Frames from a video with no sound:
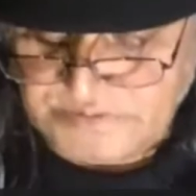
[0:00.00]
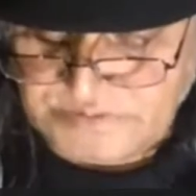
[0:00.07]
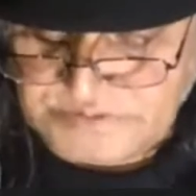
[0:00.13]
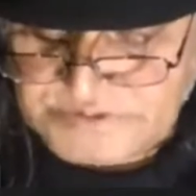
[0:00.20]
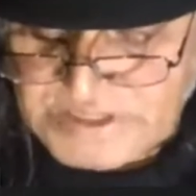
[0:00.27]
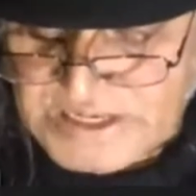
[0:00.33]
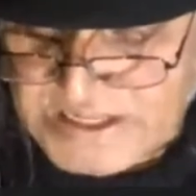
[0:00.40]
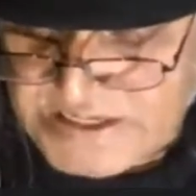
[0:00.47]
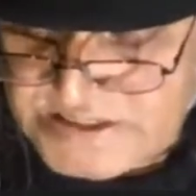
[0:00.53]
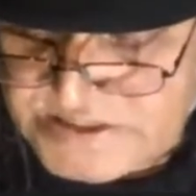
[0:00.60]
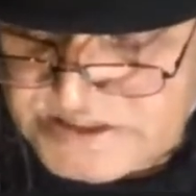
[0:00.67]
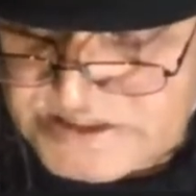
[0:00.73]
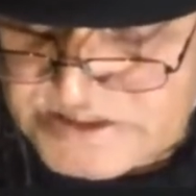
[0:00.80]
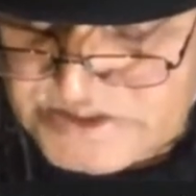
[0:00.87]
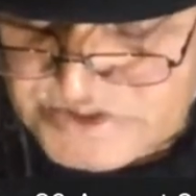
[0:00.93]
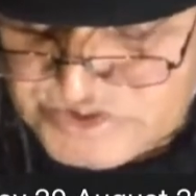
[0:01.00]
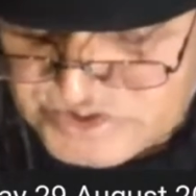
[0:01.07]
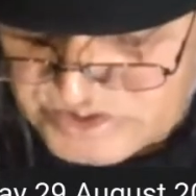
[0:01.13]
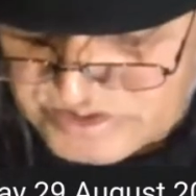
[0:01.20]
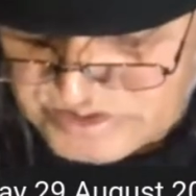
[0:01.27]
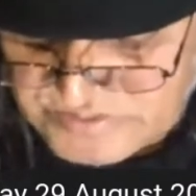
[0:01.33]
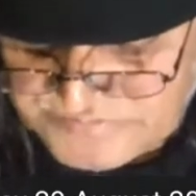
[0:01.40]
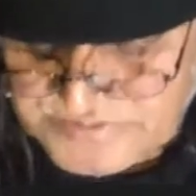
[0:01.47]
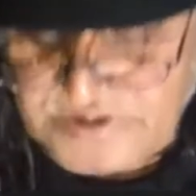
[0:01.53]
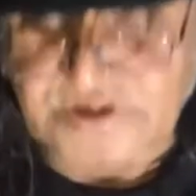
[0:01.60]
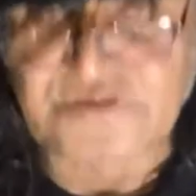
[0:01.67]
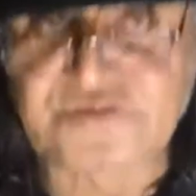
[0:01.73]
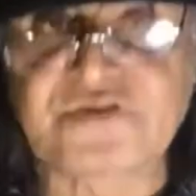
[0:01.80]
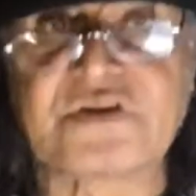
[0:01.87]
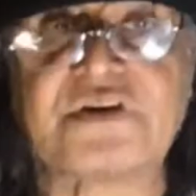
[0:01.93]
delayed edition, the
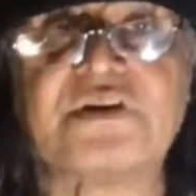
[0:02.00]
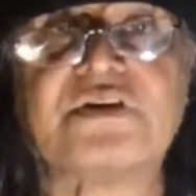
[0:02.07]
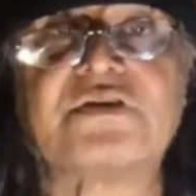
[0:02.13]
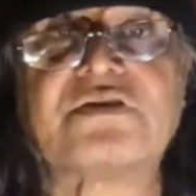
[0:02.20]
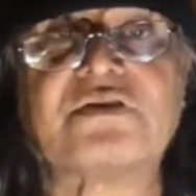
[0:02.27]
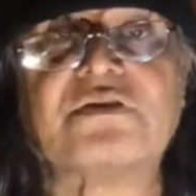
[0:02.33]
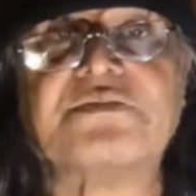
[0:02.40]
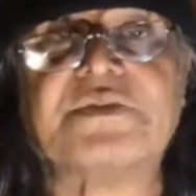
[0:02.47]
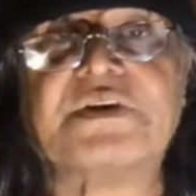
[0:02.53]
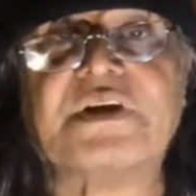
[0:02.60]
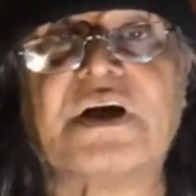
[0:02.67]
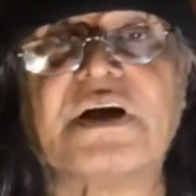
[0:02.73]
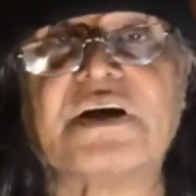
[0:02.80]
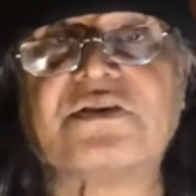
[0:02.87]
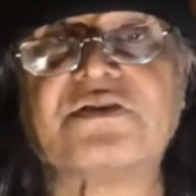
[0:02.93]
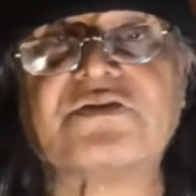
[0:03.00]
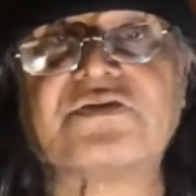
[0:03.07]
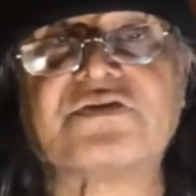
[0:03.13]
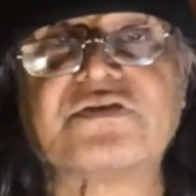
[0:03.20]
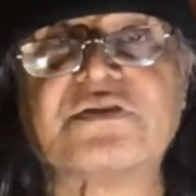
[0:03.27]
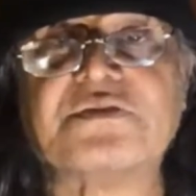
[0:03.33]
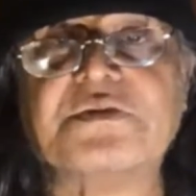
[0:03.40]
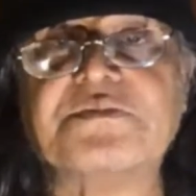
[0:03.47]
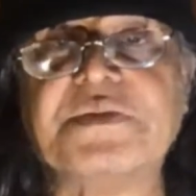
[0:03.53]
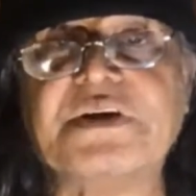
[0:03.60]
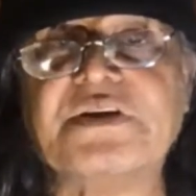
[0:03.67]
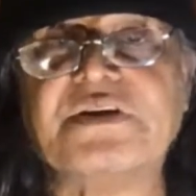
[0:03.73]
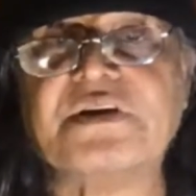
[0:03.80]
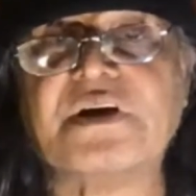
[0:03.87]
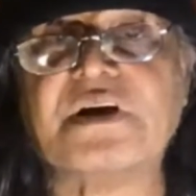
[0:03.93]
first edition of the Diagnosis of the
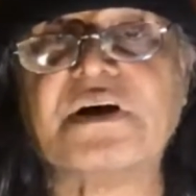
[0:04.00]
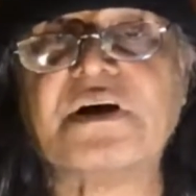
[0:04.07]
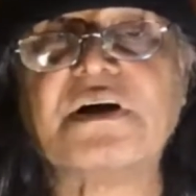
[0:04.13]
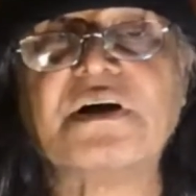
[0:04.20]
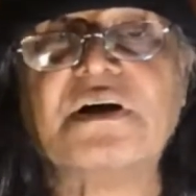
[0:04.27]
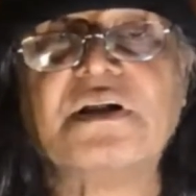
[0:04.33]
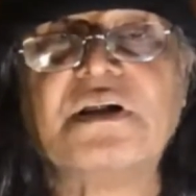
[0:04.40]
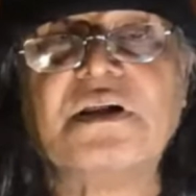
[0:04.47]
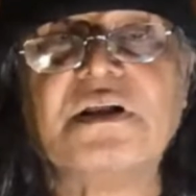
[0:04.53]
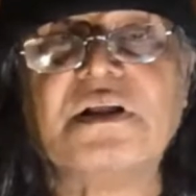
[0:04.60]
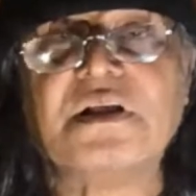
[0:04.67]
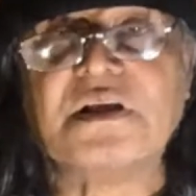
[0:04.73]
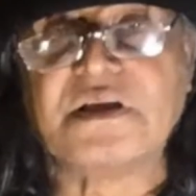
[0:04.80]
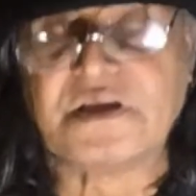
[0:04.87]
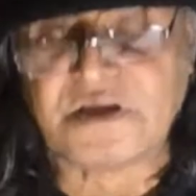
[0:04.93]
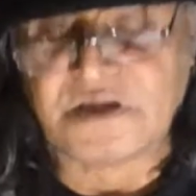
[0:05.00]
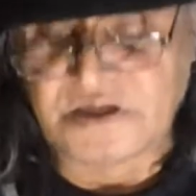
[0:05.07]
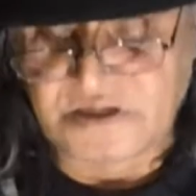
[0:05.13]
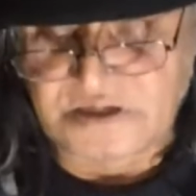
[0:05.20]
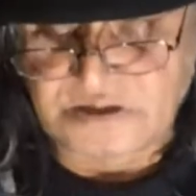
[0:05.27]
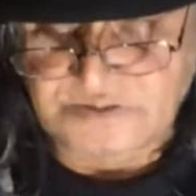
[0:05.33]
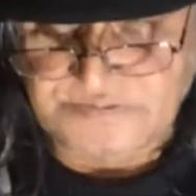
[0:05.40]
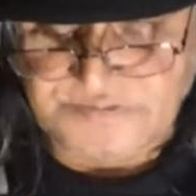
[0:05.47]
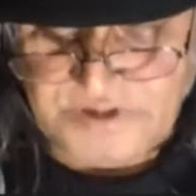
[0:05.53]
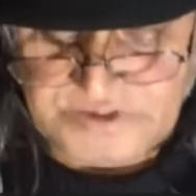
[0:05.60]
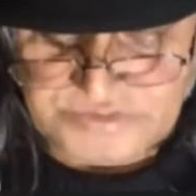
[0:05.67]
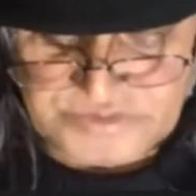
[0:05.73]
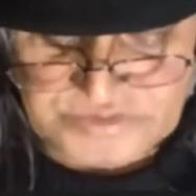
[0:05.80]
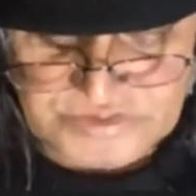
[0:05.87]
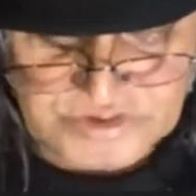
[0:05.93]
Media in Fleet
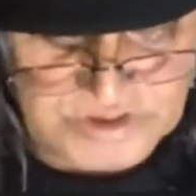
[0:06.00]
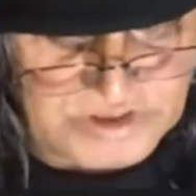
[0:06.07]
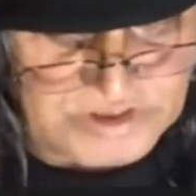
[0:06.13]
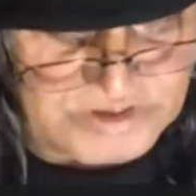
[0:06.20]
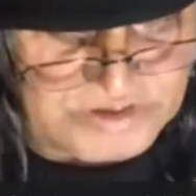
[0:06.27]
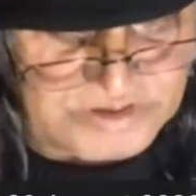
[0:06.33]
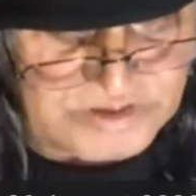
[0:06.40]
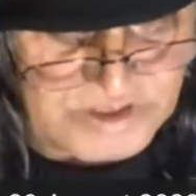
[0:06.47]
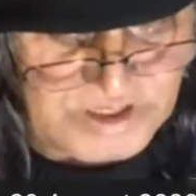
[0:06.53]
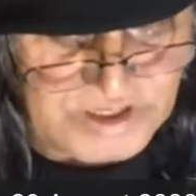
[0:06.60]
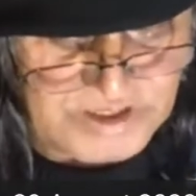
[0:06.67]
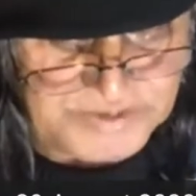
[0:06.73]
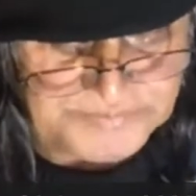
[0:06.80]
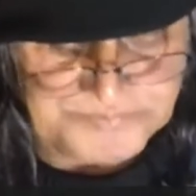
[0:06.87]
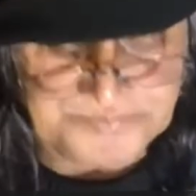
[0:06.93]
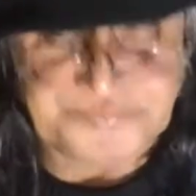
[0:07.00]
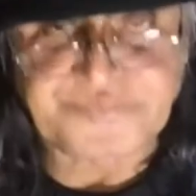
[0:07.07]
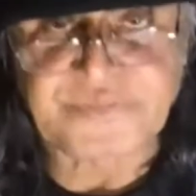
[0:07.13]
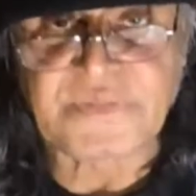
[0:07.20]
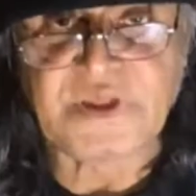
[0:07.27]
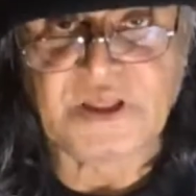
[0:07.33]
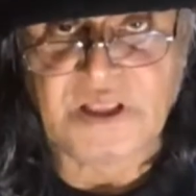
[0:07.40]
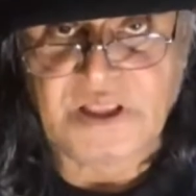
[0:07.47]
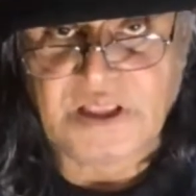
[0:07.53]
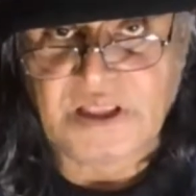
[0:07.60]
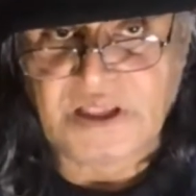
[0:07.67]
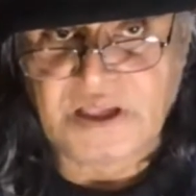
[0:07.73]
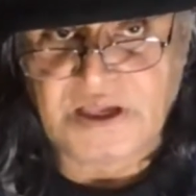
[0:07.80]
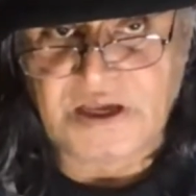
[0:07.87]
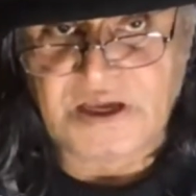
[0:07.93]
Street today.
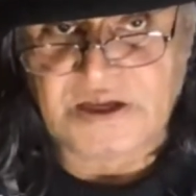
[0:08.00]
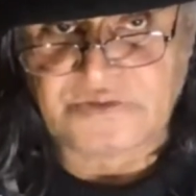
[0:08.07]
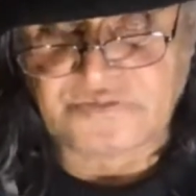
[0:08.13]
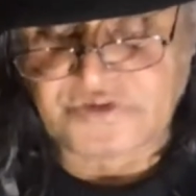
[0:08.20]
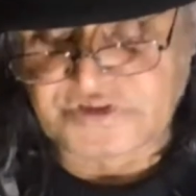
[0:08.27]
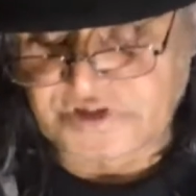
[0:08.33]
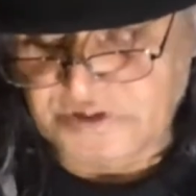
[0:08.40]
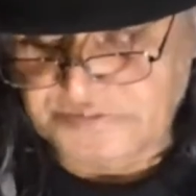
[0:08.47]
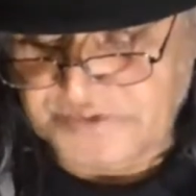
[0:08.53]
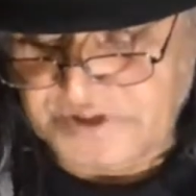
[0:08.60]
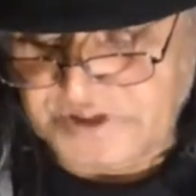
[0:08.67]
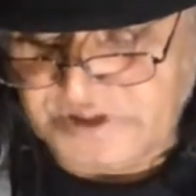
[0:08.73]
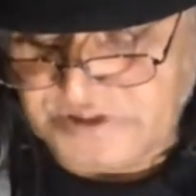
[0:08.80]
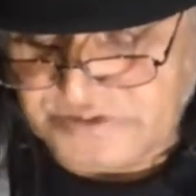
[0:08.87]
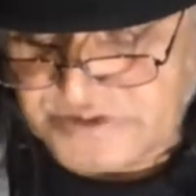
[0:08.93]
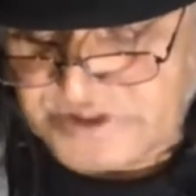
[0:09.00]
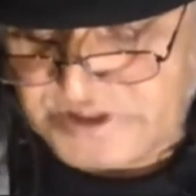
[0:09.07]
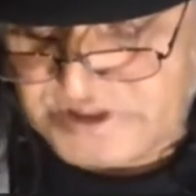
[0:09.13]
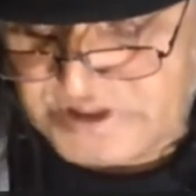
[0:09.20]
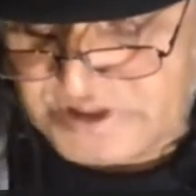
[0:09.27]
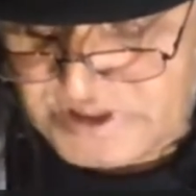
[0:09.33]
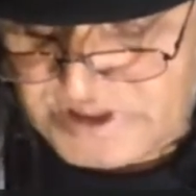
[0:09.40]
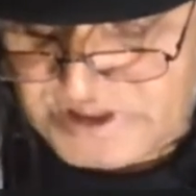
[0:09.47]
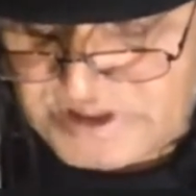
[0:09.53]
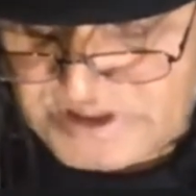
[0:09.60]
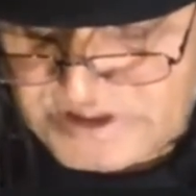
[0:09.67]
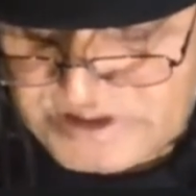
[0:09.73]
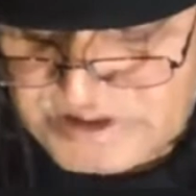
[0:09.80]
And we shall be taking a